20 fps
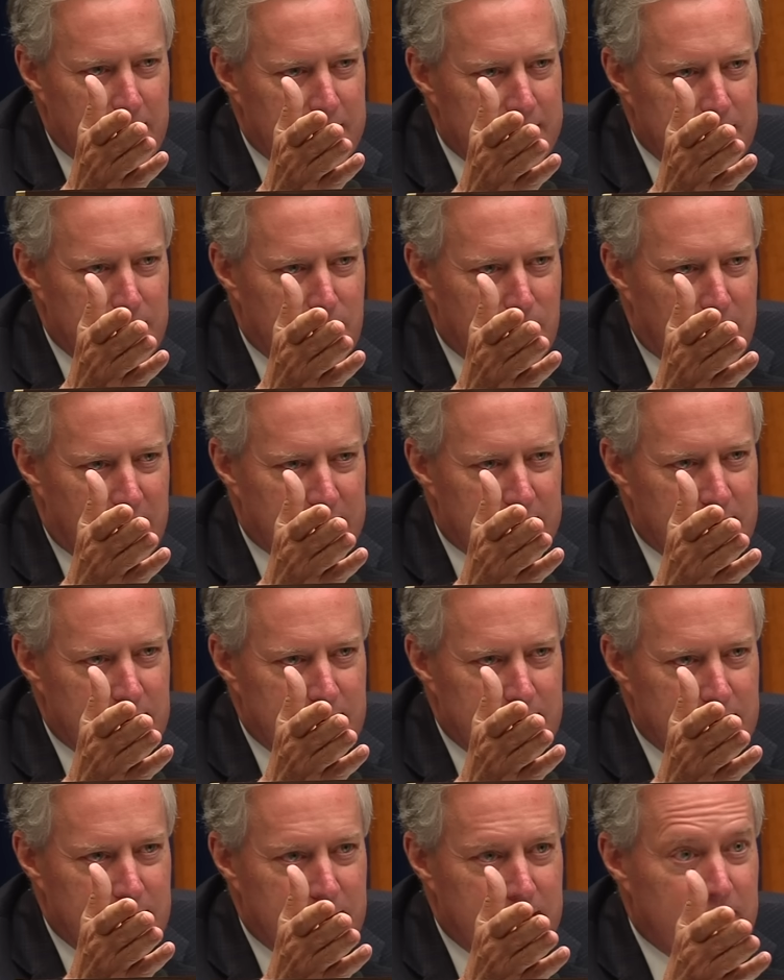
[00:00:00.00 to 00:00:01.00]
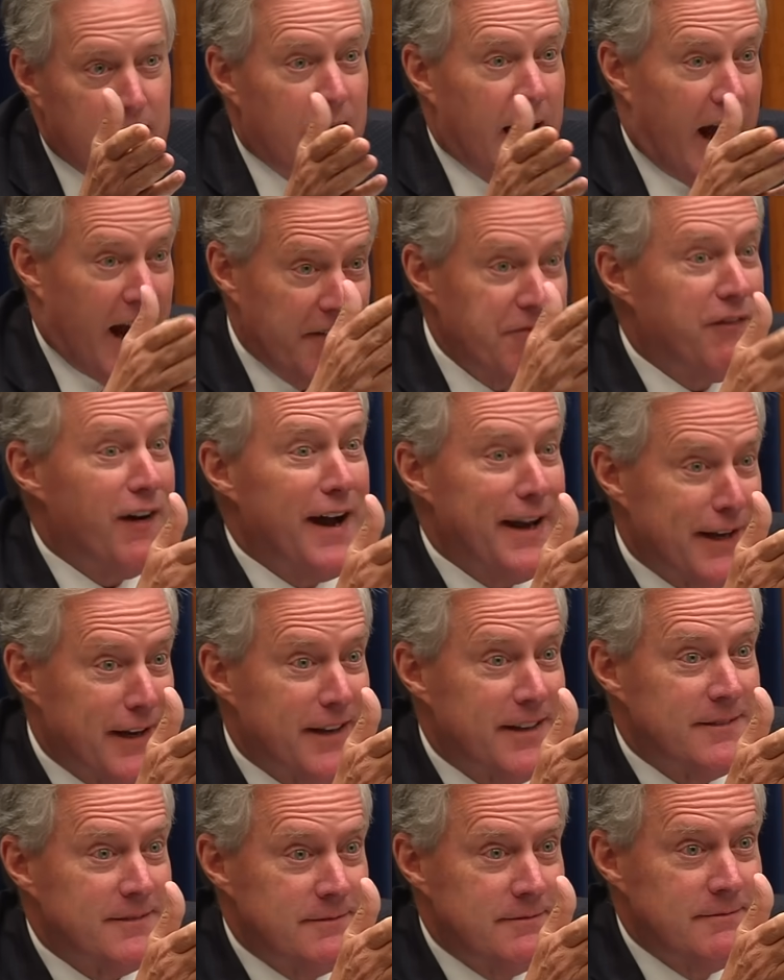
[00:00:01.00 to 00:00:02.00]
you know, I find
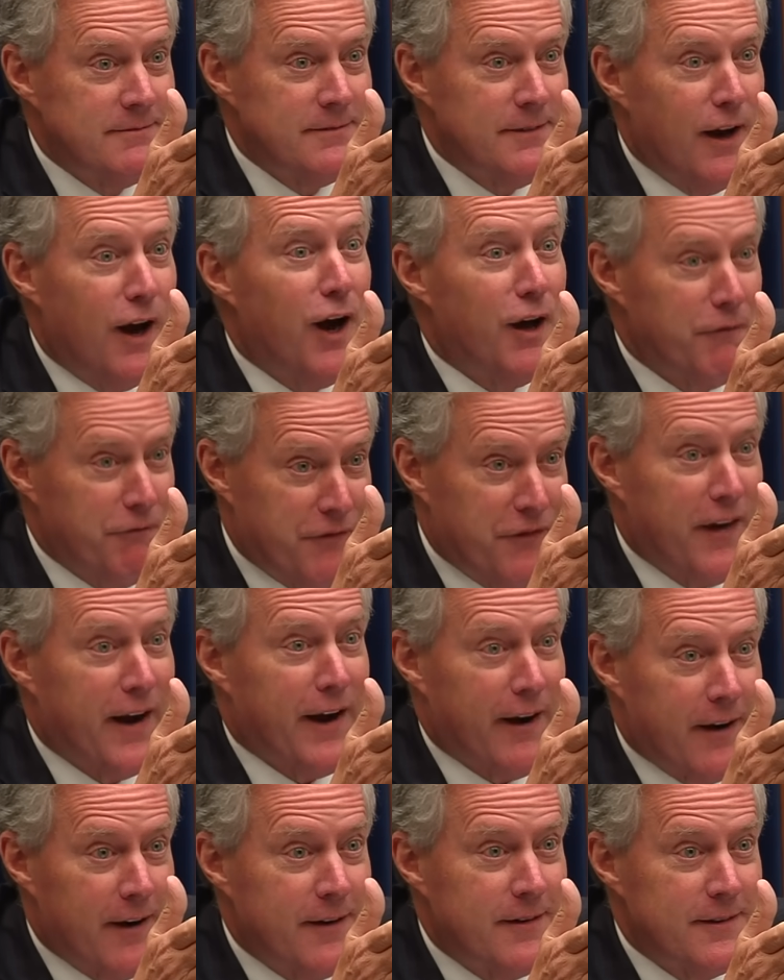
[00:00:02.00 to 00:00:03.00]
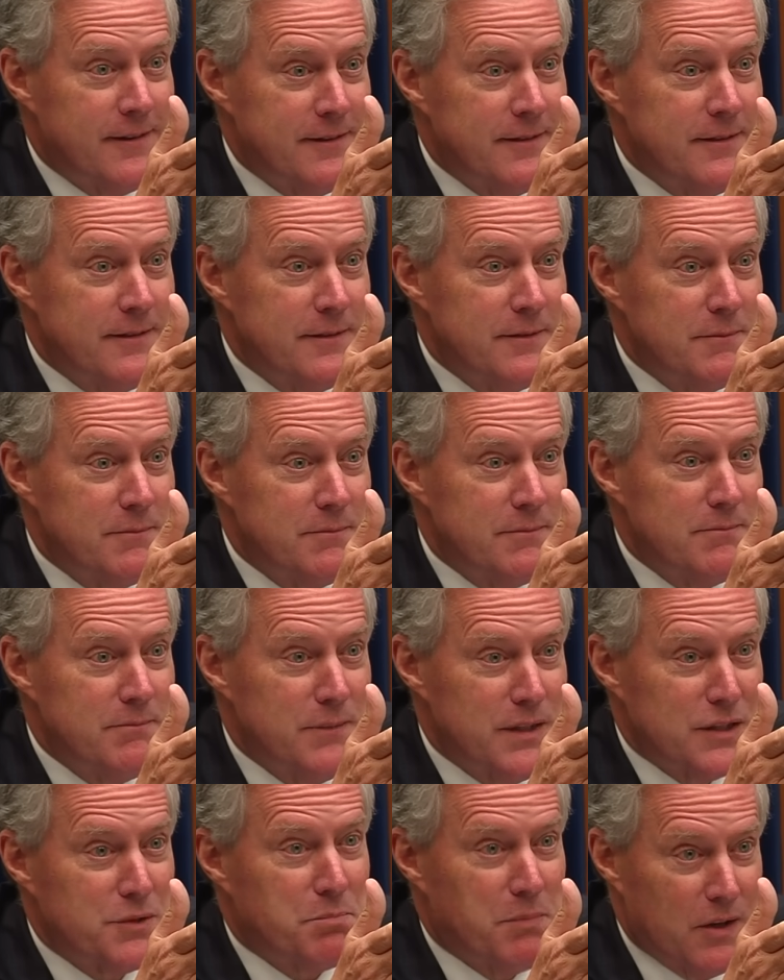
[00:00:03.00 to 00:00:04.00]
it unfair,
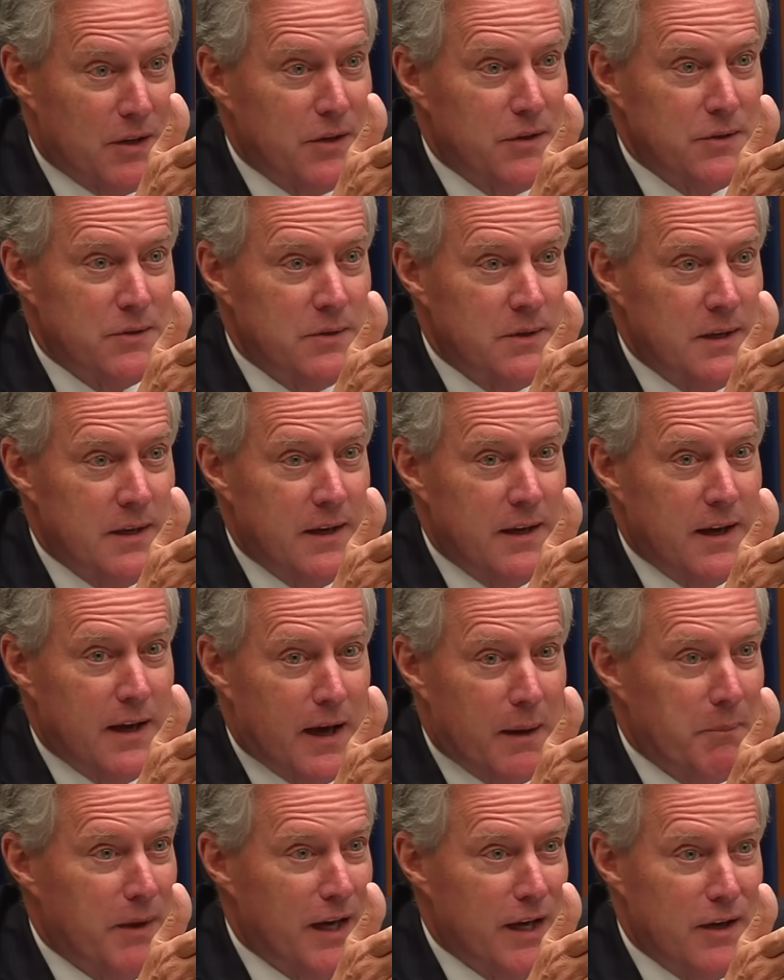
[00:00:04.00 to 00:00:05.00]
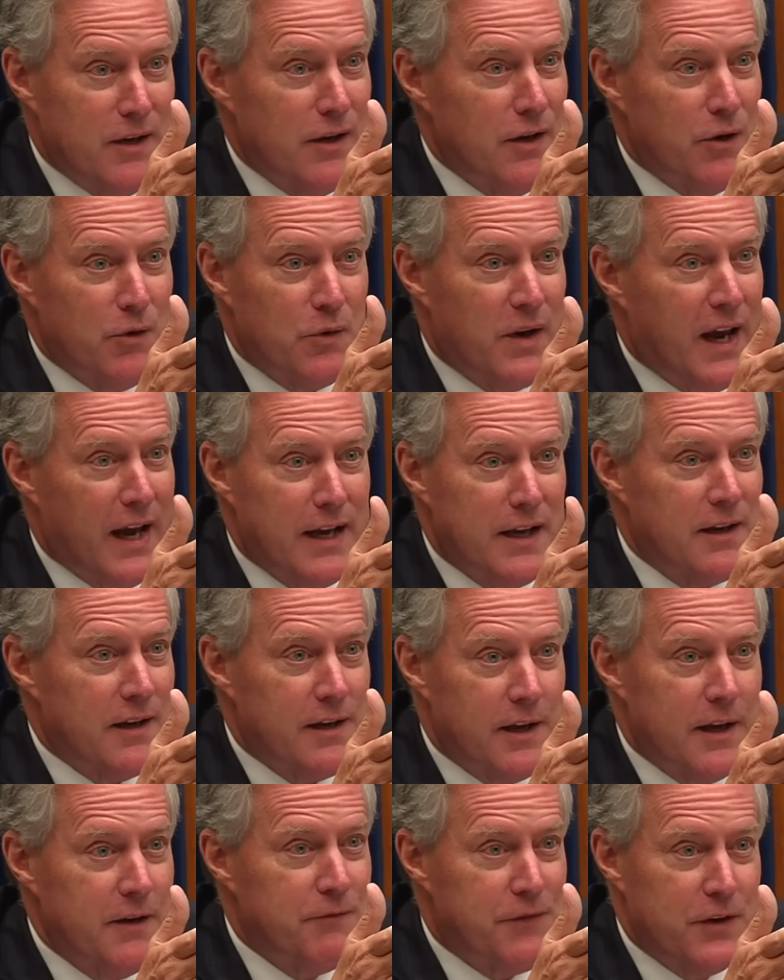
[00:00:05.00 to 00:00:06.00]
Ms. Belew. I mean, you know,
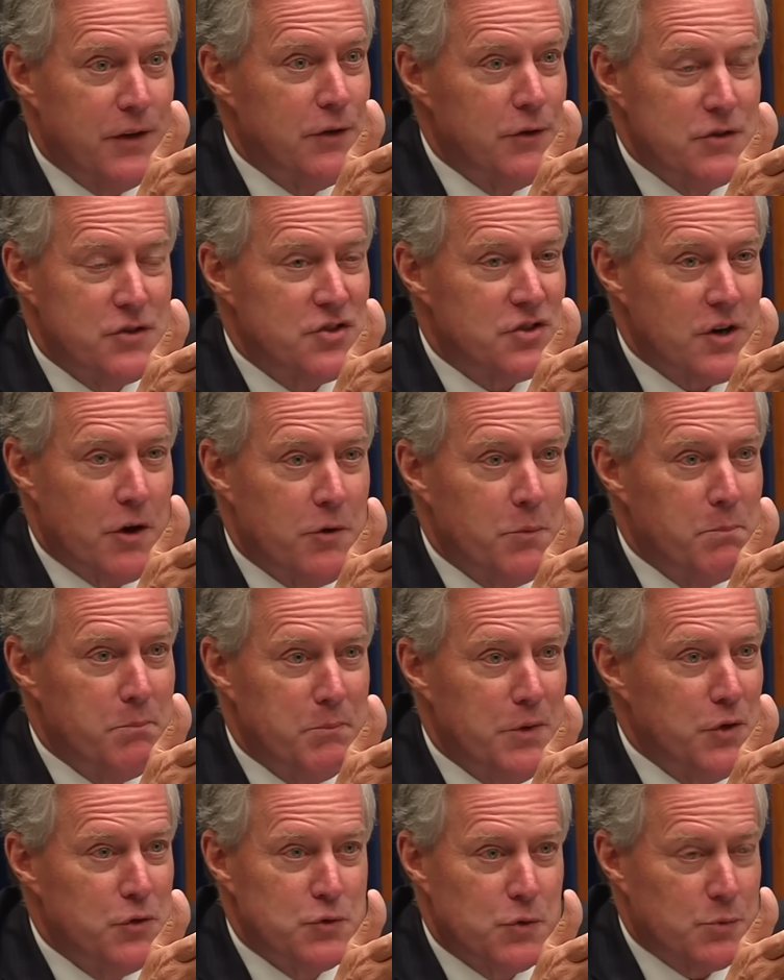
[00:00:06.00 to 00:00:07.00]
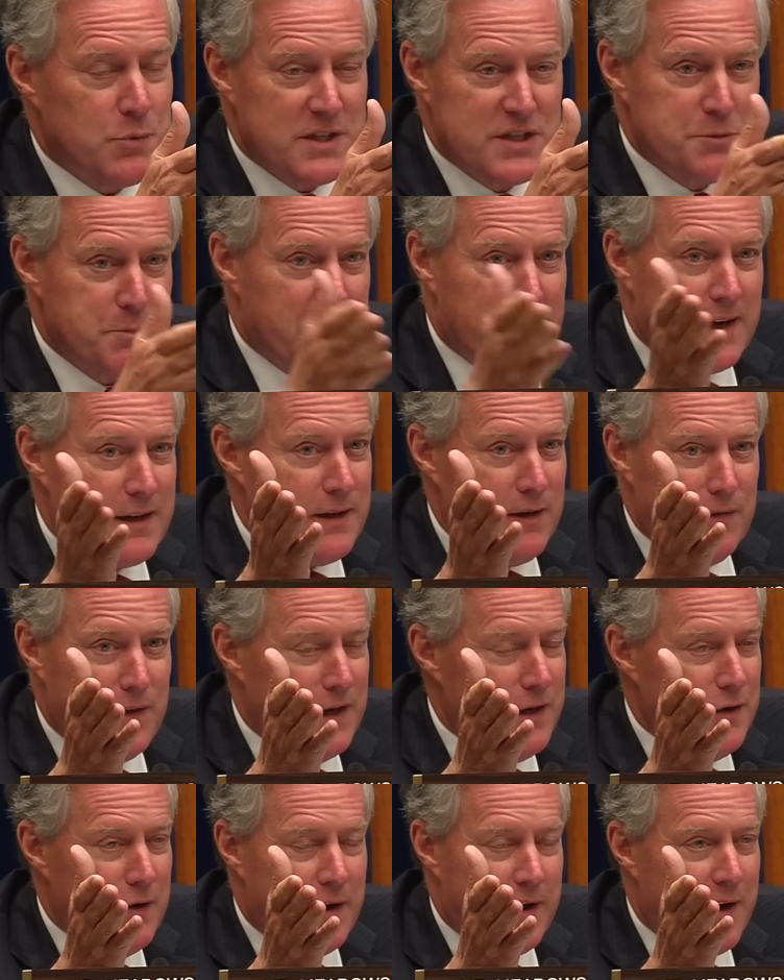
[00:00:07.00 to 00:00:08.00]
candidly, for you to show mutual respect and
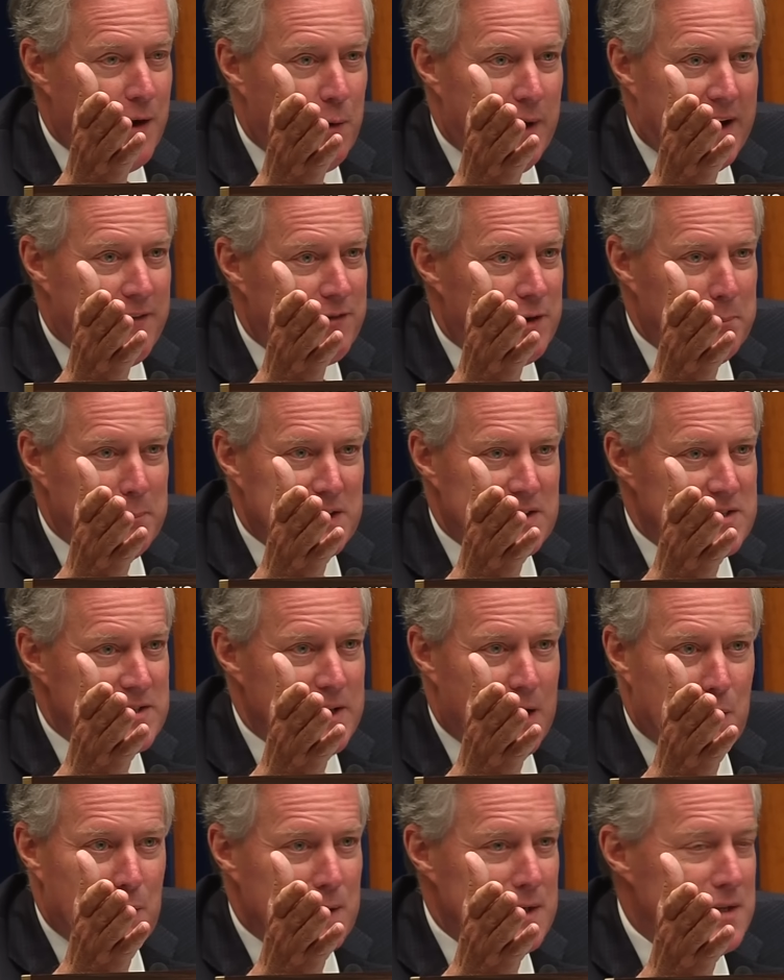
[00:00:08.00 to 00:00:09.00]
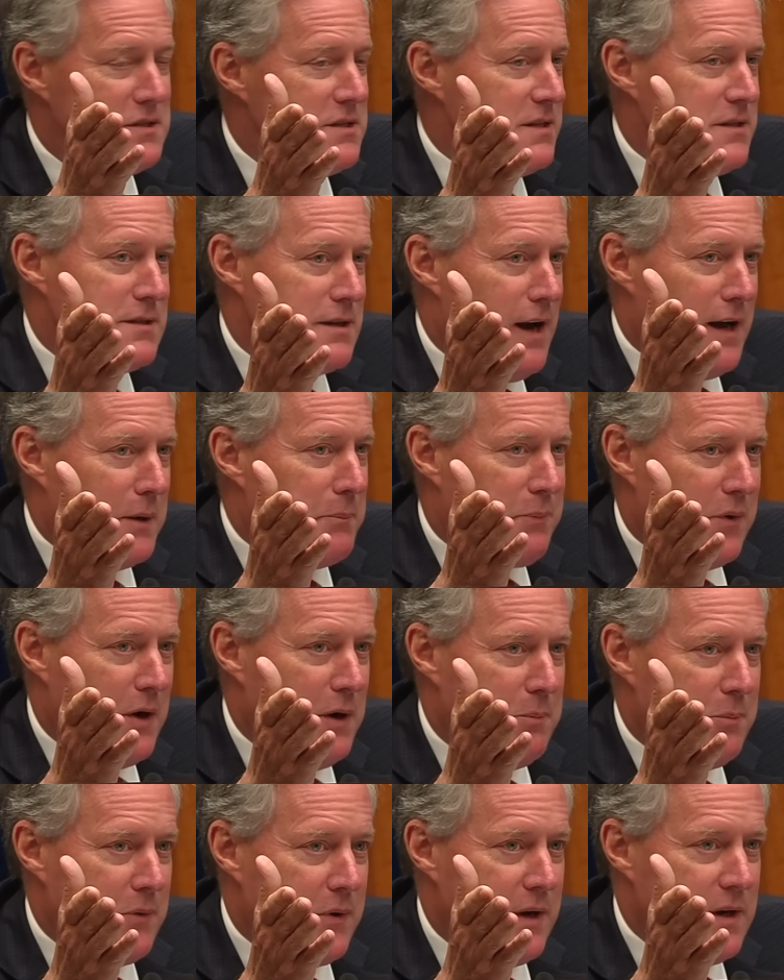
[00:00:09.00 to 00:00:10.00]
then you to go after Ms. Owens, it's not
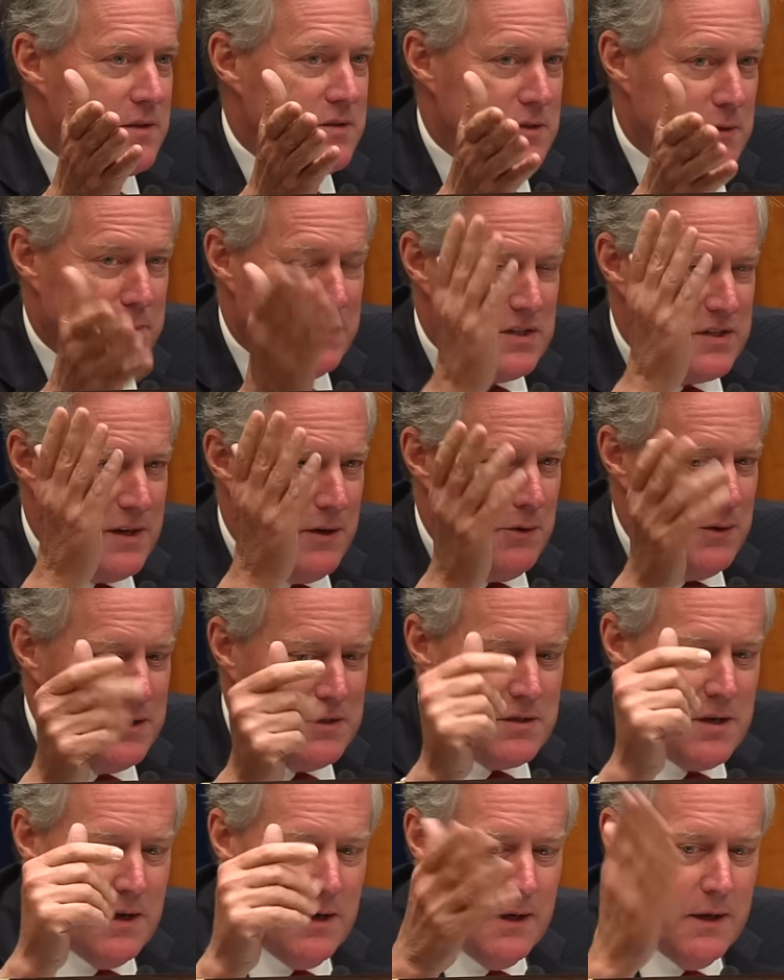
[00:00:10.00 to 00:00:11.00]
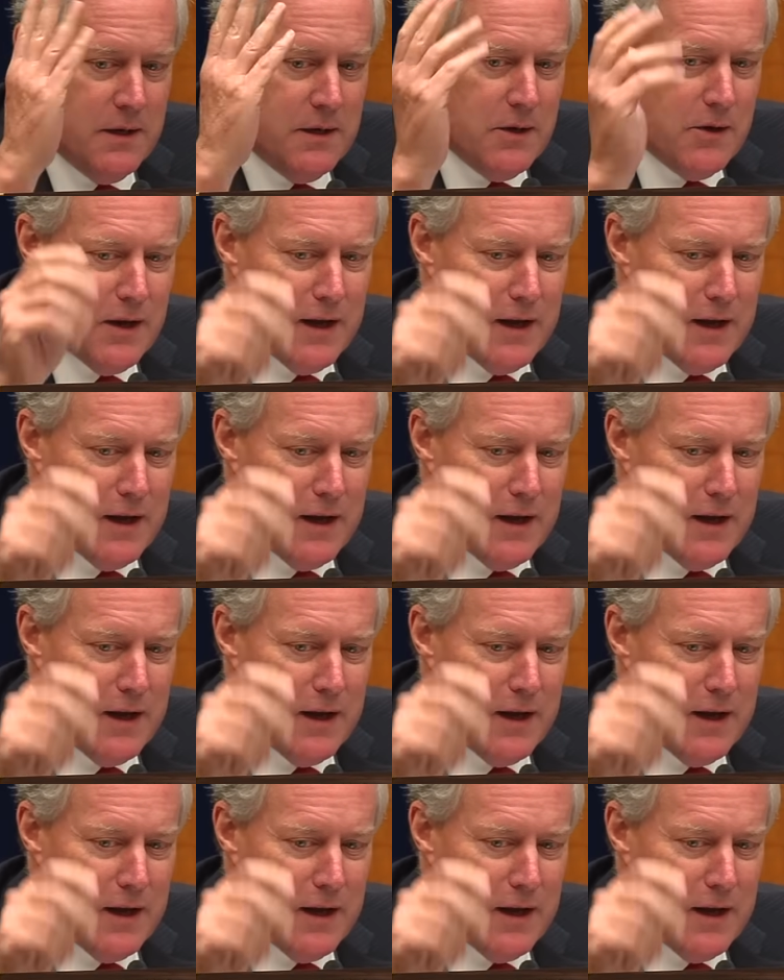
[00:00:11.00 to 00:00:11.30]
appropriate. So, Ms. Owens, you